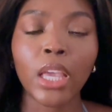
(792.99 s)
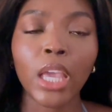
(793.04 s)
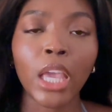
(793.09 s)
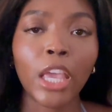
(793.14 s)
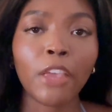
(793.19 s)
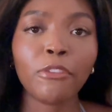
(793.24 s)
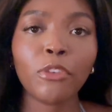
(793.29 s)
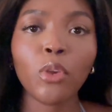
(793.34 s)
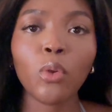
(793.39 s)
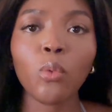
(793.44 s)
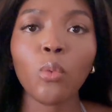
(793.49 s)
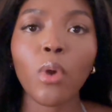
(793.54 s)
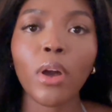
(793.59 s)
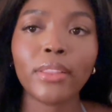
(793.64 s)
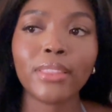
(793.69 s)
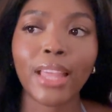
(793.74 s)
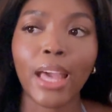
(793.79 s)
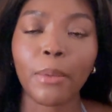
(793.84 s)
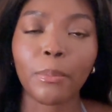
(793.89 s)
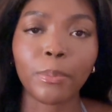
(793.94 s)
If you
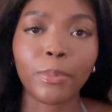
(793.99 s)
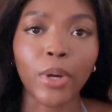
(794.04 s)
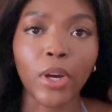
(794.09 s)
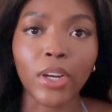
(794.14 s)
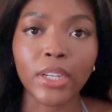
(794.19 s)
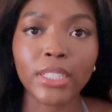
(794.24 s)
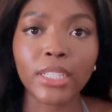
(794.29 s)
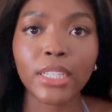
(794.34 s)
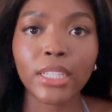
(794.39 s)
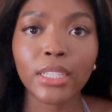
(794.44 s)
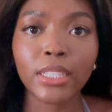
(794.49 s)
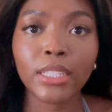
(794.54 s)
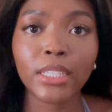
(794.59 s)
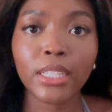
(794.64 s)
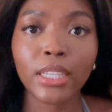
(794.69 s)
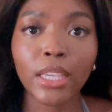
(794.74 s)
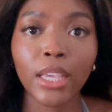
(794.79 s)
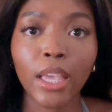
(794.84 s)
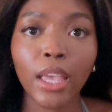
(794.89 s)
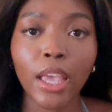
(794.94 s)
want that body,
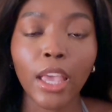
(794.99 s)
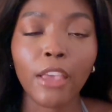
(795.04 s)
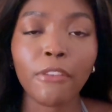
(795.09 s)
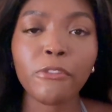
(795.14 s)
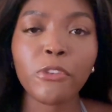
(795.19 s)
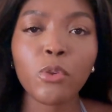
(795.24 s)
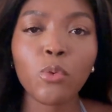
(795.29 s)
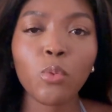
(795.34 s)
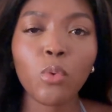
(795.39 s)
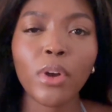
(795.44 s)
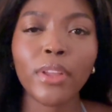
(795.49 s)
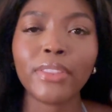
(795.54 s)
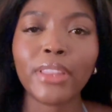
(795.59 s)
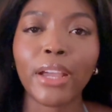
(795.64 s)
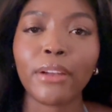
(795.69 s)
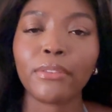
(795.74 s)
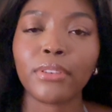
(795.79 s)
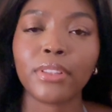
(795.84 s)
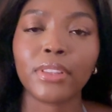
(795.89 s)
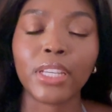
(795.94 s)
if you want
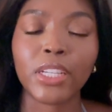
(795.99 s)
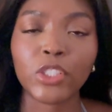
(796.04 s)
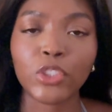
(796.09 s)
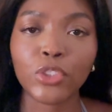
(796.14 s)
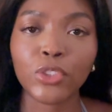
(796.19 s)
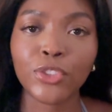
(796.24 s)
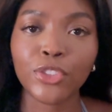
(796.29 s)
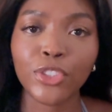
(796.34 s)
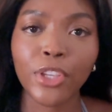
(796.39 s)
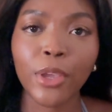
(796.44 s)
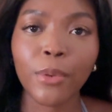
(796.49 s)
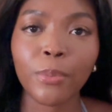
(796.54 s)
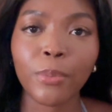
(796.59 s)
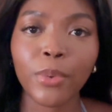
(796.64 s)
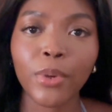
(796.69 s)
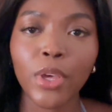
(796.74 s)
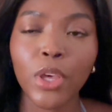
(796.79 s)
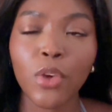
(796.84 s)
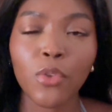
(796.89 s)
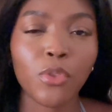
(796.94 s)
that
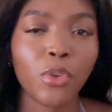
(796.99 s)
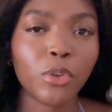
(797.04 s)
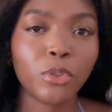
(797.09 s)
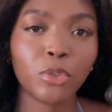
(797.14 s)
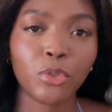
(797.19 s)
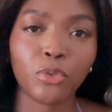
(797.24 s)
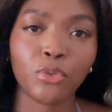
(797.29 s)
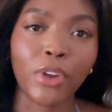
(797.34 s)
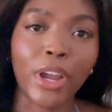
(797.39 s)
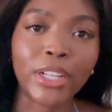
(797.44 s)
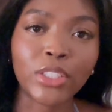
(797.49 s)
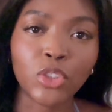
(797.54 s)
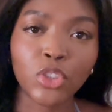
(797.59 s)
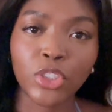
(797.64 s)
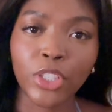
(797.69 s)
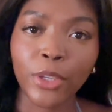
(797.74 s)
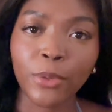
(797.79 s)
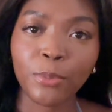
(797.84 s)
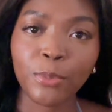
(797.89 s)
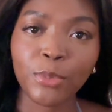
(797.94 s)
relationship, those
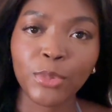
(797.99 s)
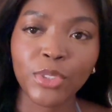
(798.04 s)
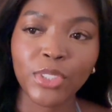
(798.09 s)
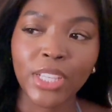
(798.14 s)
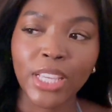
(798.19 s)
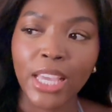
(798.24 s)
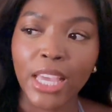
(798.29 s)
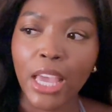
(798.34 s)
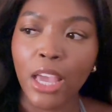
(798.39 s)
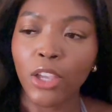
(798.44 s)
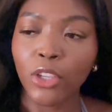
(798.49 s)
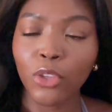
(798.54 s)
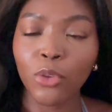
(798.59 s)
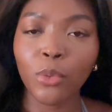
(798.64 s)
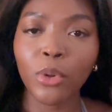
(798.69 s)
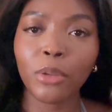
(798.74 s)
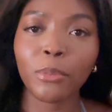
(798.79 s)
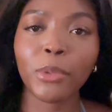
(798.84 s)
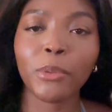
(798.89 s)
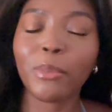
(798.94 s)
friendships, you
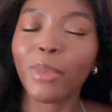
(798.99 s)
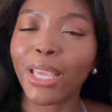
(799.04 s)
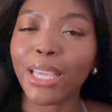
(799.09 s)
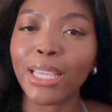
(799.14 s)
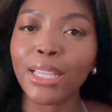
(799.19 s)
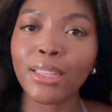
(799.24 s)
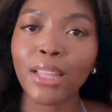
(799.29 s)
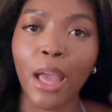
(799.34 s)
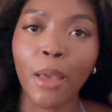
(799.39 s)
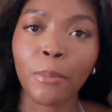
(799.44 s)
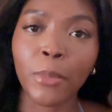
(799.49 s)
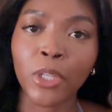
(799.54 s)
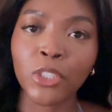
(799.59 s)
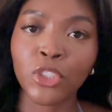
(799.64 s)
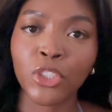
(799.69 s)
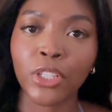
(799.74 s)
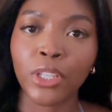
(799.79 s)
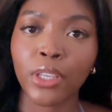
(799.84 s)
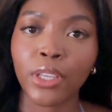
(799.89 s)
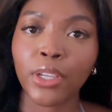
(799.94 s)
want to be making that much
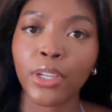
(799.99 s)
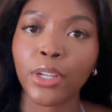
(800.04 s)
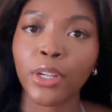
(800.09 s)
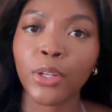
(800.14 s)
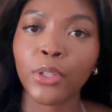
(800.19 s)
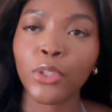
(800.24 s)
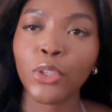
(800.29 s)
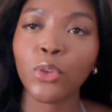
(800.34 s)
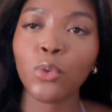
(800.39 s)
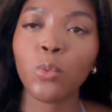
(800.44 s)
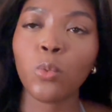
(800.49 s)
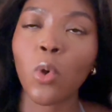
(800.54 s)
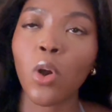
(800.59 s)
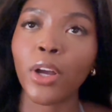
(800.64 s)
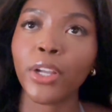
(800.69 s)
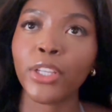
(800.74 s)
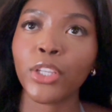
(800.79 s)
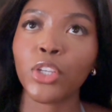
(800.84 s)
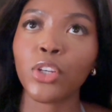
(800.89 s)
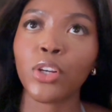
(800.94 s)
a year, you
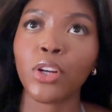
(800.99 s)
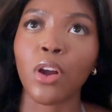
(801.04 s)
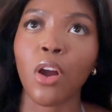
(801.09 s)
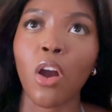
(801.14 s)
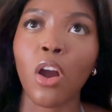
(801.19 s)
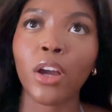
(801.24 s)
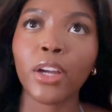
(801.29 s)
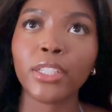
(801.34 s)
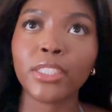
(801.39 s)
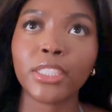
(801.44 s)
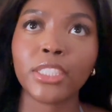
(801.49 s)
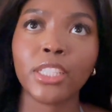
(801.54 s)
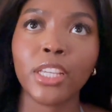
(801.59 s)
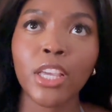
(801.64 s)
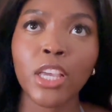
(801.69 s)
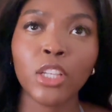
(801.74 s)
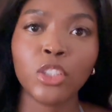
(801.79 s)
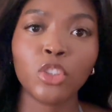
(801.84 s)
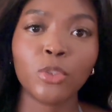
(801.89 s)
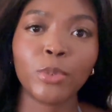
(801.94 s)
want your art
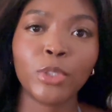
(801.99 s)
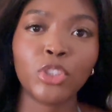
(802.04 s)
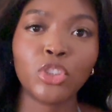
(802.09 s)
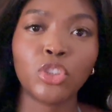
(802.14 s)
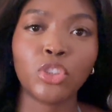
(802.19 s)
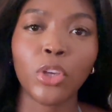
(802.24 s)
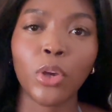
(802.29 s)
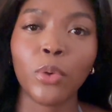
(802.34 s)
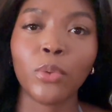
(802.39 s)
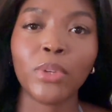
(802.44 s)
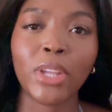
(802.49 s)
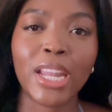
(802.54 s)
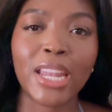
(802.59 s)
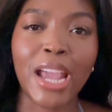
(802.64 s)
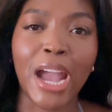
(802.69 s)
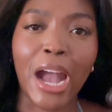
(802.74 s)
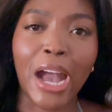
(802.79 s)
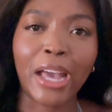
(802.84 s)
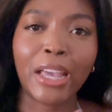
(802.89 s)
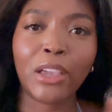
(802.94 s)
to be shown in
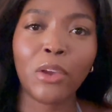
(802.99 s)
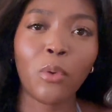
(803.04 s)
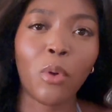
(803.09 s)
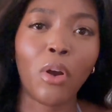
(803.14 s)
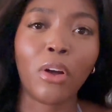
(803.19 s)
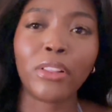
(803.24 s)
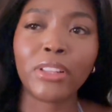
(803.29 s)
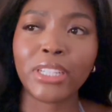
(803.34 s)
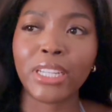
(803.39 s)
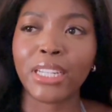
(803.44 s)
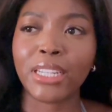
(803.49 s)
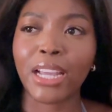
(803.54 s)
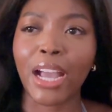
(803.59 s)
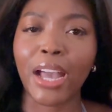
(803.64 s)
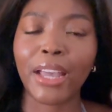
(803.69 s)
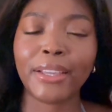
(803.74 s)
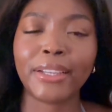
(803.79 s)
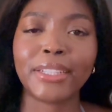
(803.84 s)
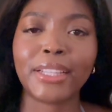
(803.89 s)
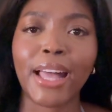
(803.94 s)
high quality and
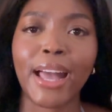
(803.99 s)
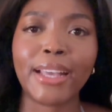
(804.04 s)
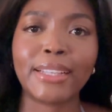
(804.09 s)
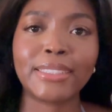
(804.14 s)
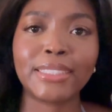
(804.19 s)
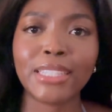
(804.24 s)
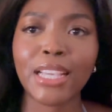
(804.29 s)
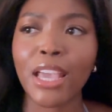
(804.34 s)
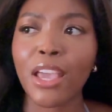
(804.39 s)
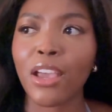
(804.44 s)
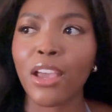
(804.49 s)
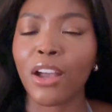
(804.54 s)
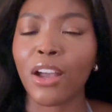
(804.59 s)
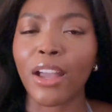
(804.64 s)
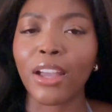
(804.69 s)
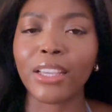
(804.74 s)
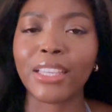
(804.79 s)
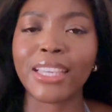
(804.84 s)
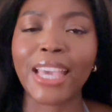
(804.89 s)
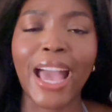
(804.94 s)
high class
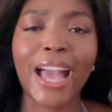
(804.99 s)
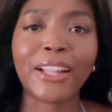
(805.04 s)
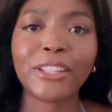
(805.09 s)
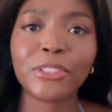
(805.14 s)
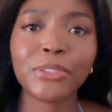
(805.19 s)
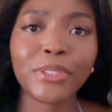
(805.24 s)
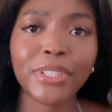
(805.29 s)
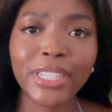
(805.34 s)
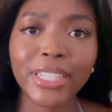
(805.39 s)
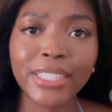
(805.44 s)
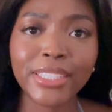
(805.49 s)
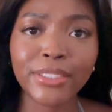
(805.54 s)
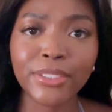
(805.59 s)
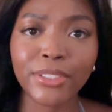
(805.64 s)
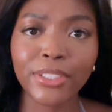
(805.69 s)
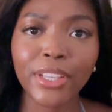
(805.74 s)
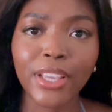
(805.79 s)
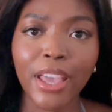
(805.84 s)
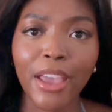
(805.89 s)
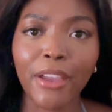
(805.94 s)

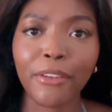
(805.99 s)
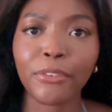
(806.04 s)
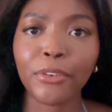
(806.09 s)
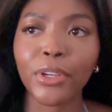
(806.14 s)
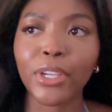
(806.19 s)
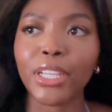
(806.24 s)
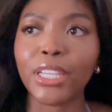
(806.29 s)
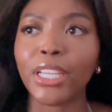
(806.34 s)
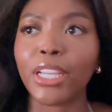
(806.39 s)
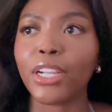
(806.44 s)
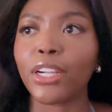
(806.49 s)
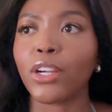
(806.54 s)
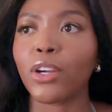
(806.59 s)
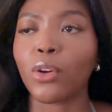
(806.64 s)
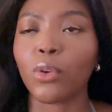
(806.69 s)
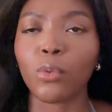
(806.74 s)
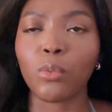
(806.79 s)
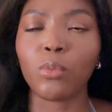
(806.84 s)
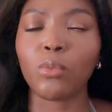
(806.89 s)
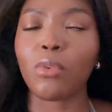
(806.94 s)
galleries every year,
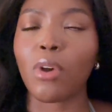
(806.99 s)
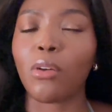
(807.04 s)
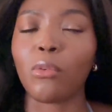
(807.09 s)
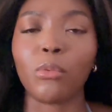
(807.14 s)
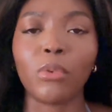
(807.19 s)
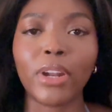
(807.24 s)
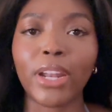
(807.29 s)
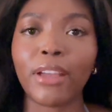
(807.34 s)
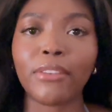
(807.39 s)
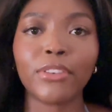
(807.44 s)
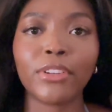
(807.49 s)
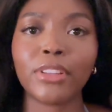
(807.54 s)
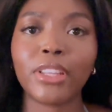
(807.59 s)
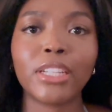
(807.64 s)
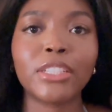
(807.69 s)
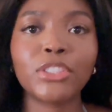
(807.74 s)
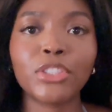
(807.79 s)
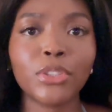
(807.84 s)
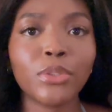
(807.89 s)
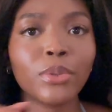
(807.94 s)
or whatever they
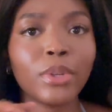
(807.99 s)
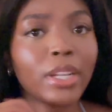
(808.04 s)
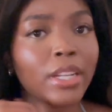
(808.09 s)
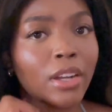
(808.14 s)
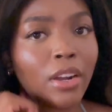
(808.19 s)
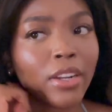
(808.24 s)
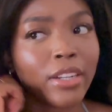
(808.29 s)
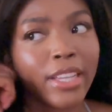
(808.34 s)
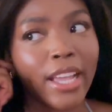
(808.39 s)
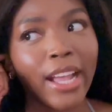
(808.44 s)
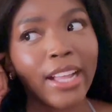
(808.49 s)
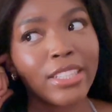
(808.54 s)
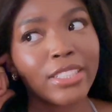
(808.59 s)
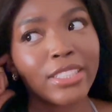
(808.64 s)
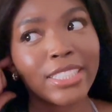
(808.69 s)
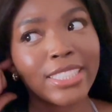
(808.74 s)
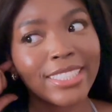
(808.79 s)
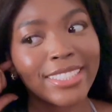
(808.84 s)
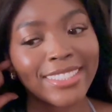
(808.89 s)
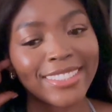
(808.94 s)
do in art
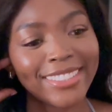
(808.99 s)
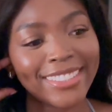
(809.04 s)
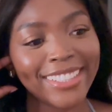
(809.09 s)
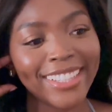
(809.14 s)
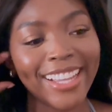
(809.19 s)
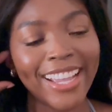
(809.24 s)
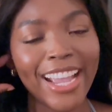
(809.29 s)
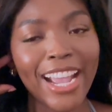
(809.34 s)
galleries.